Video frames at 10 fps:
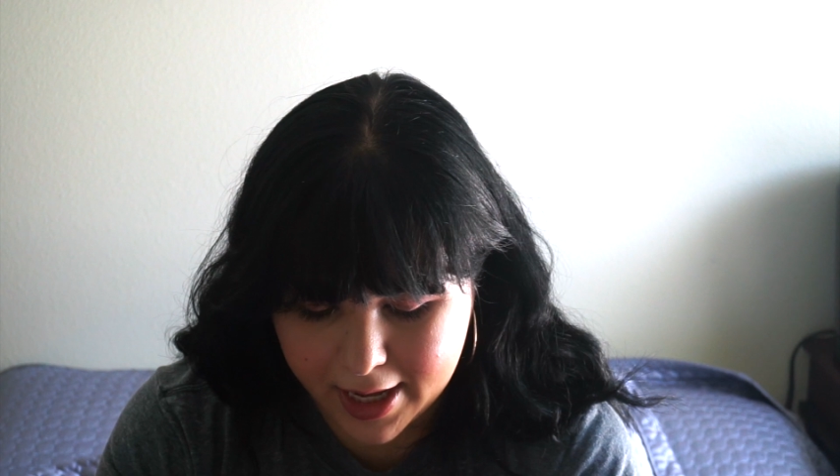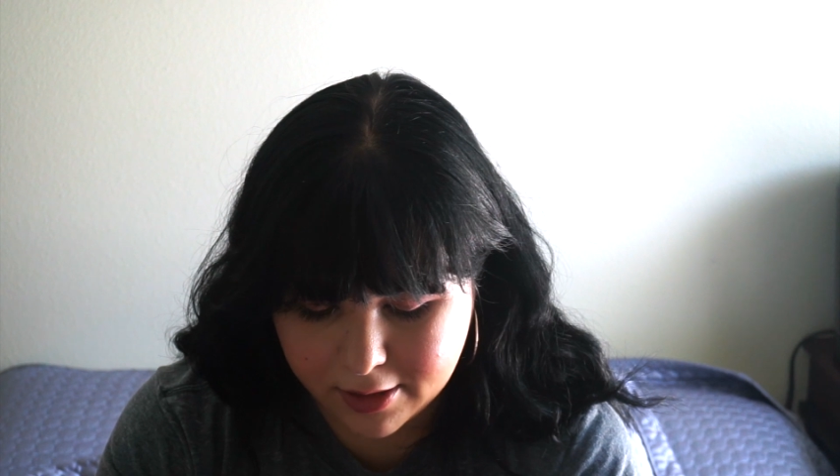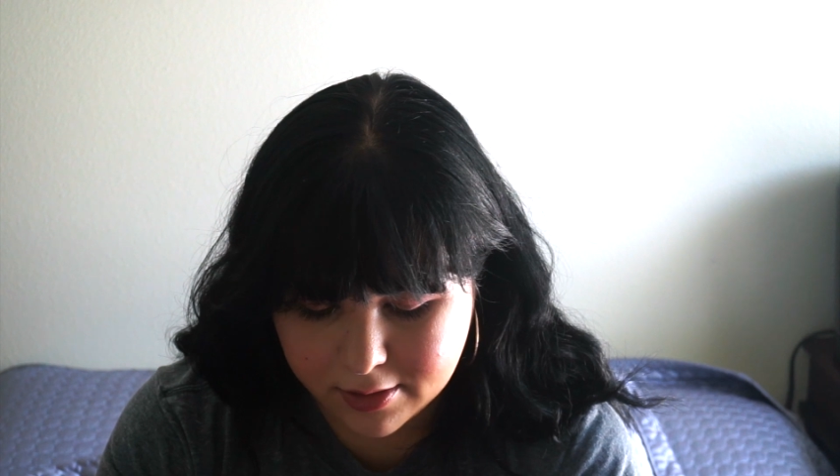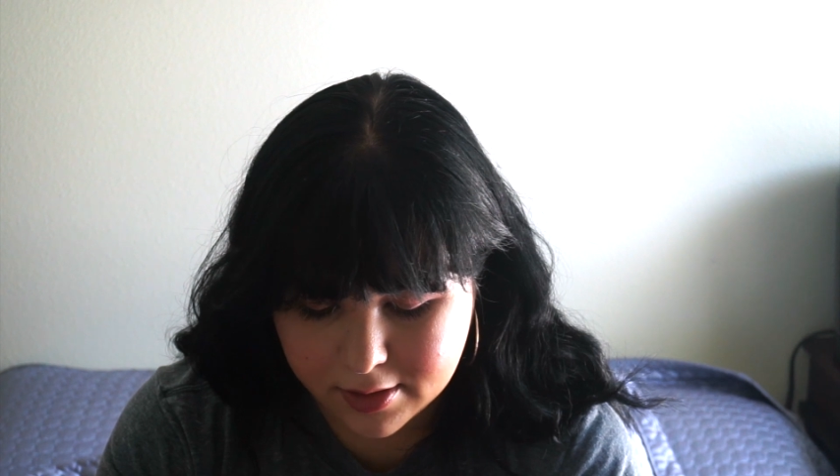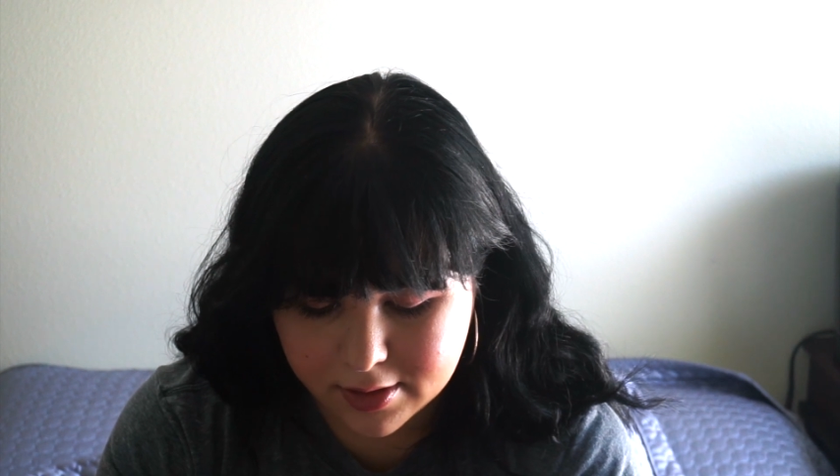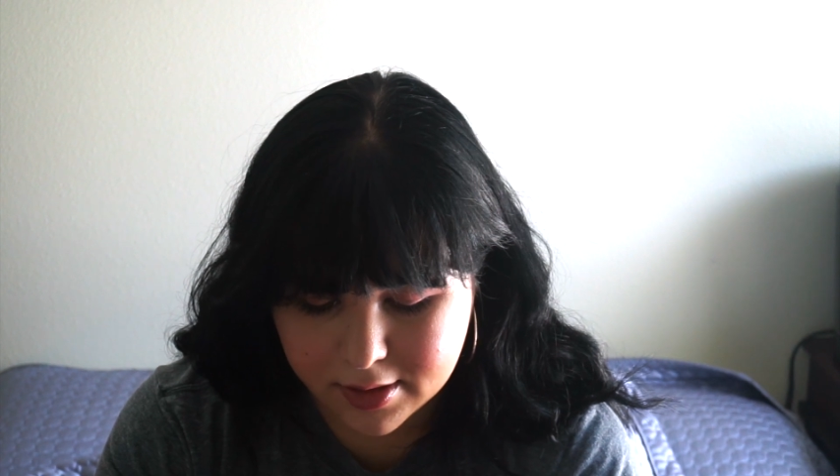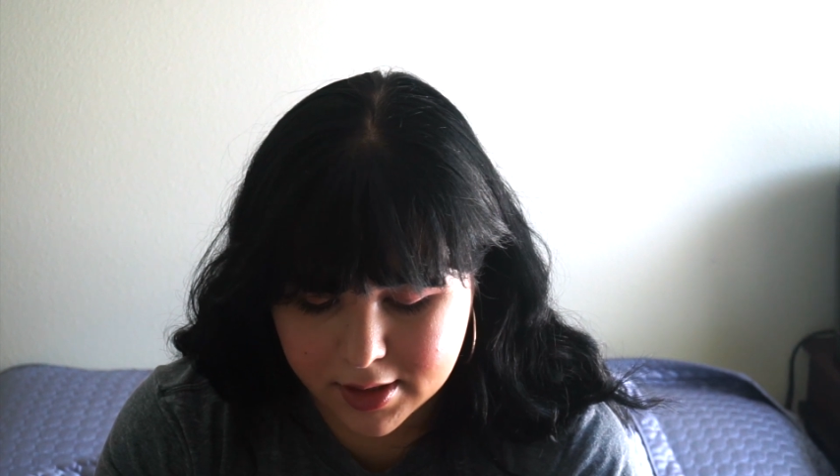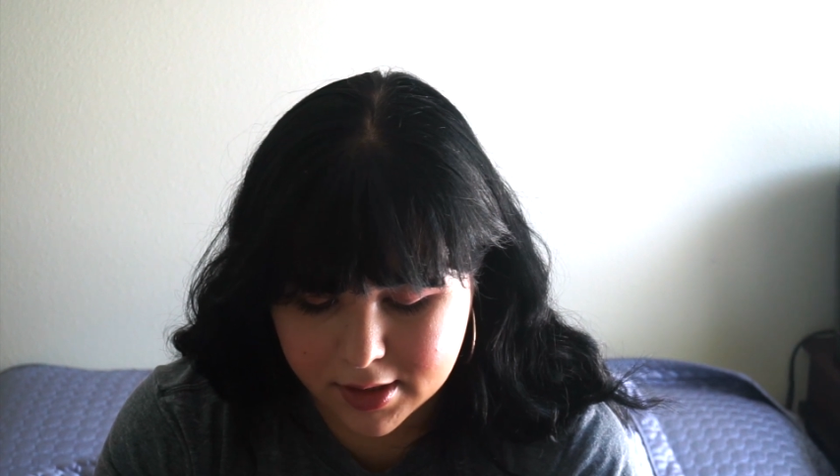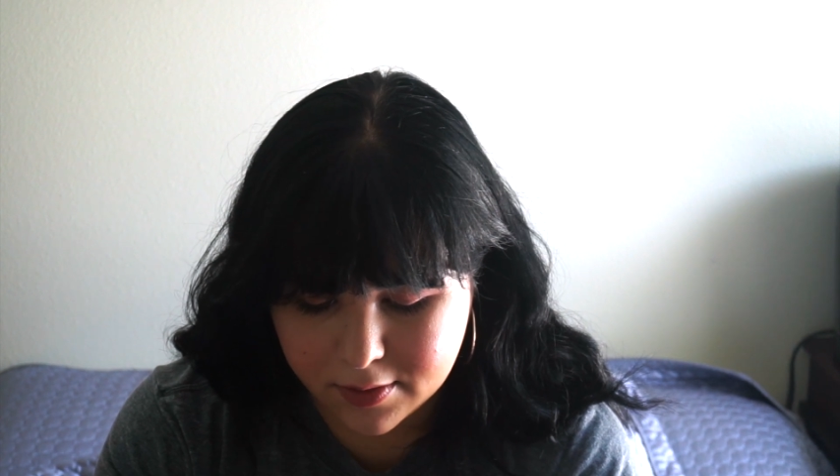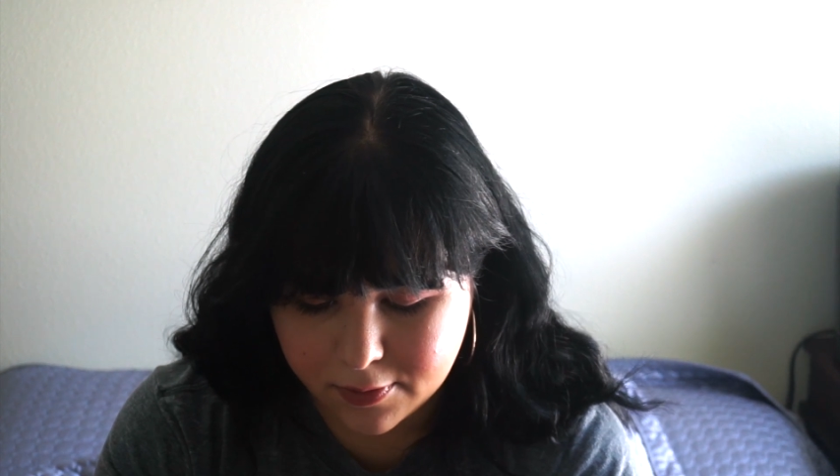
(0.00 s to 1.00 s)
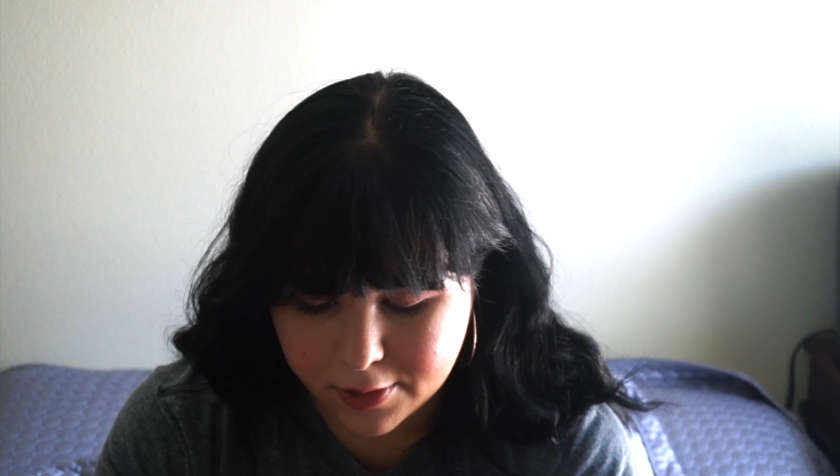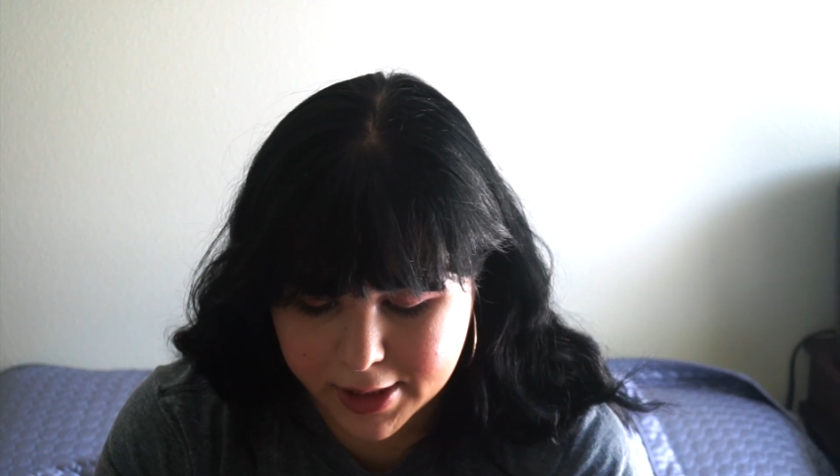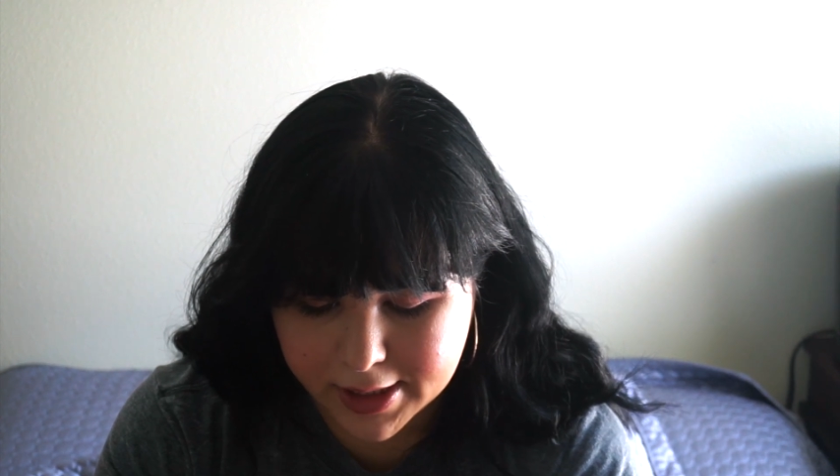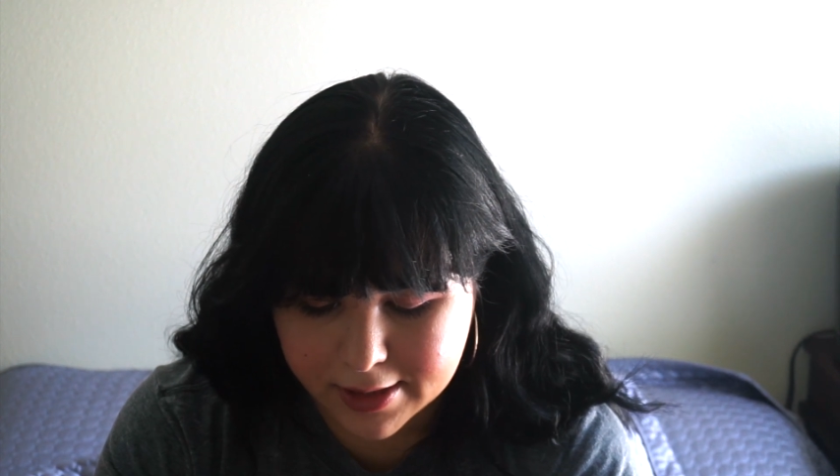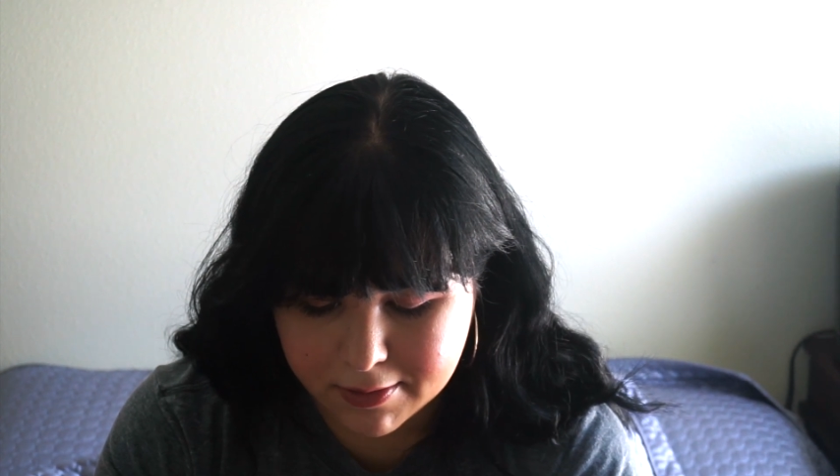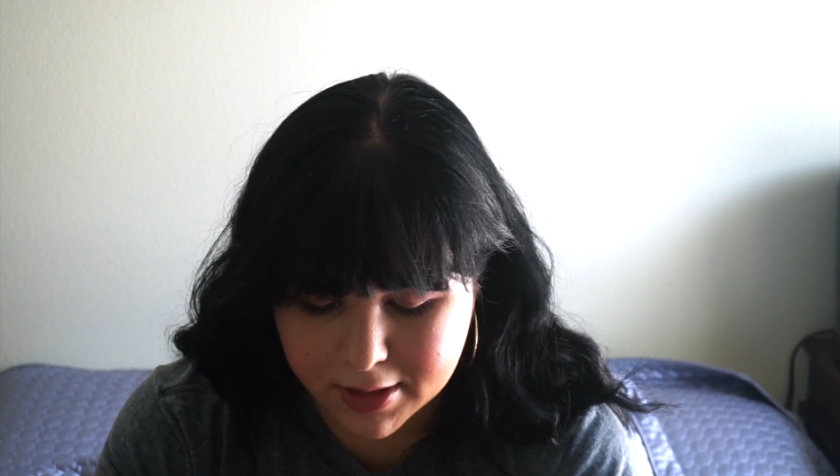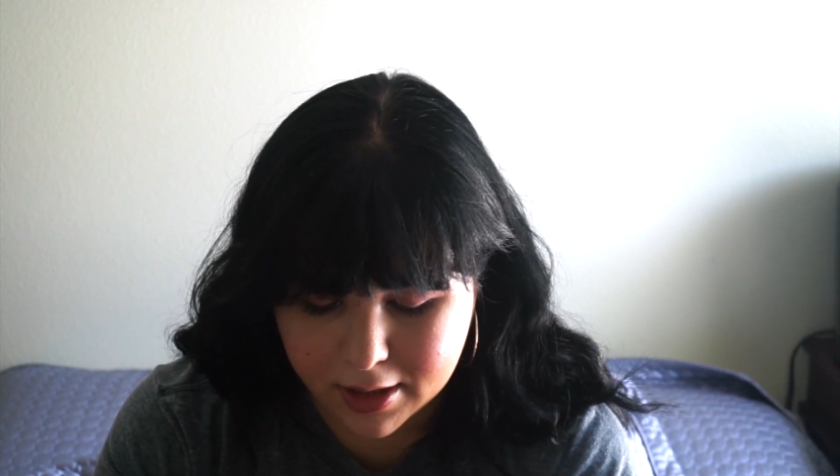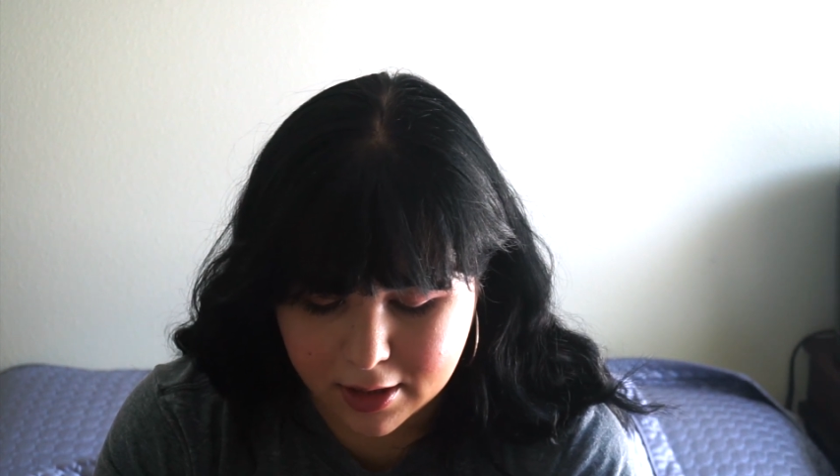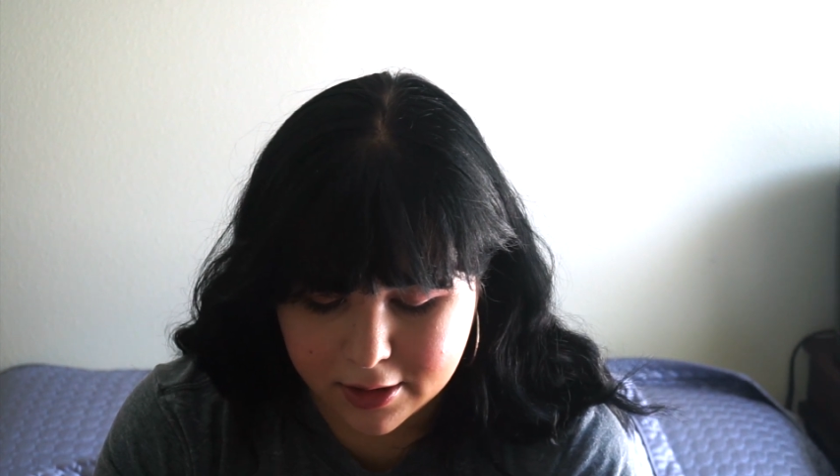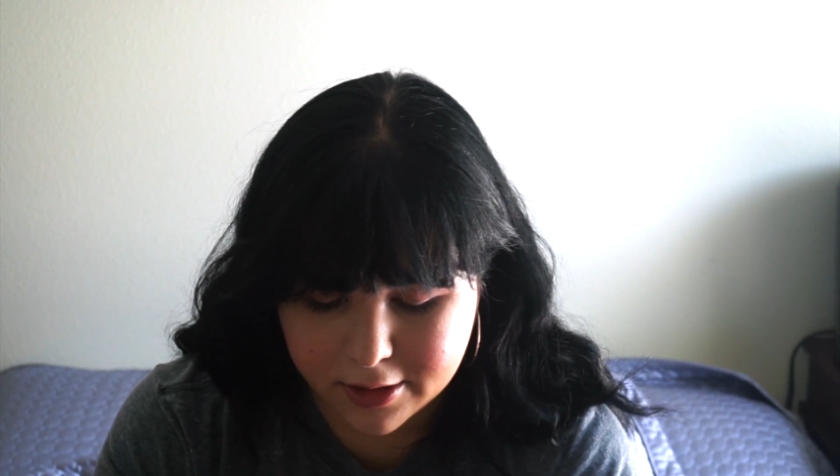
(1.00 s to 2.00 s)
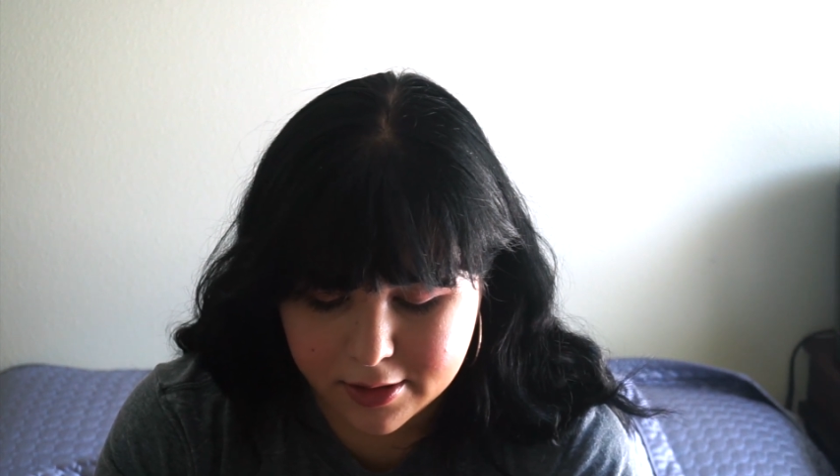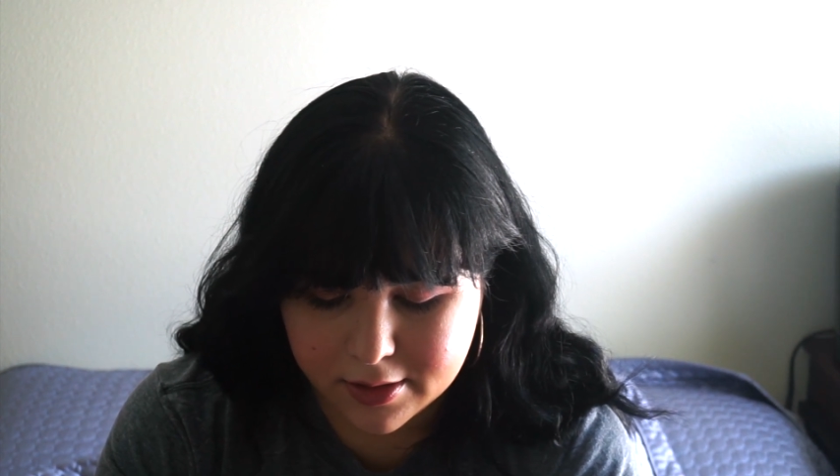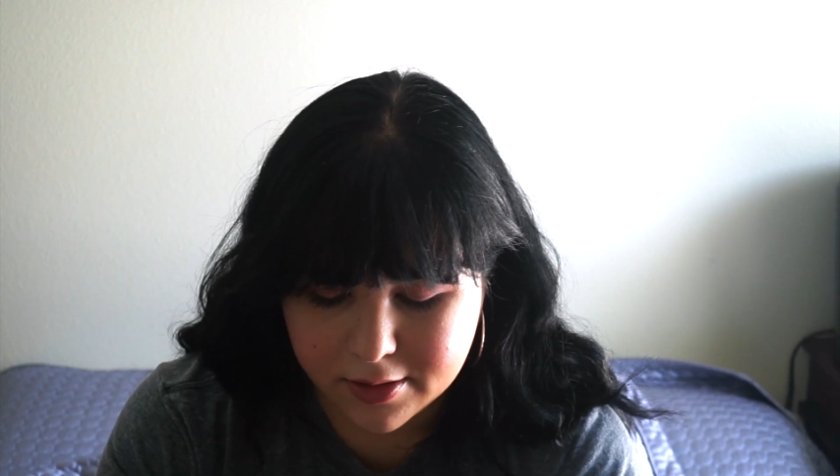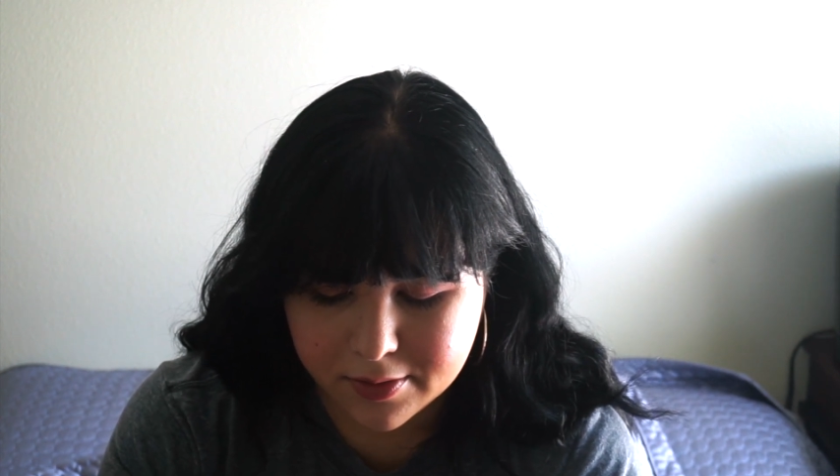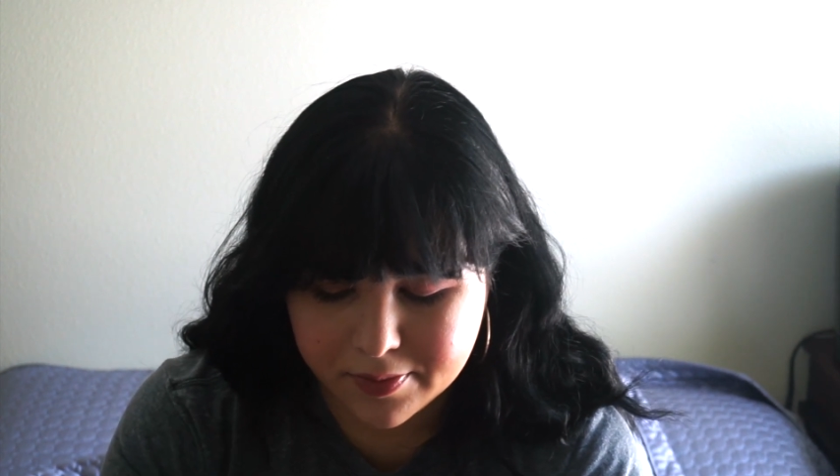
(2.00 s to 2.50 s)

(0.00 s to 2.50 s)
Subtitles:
ounce it's $47,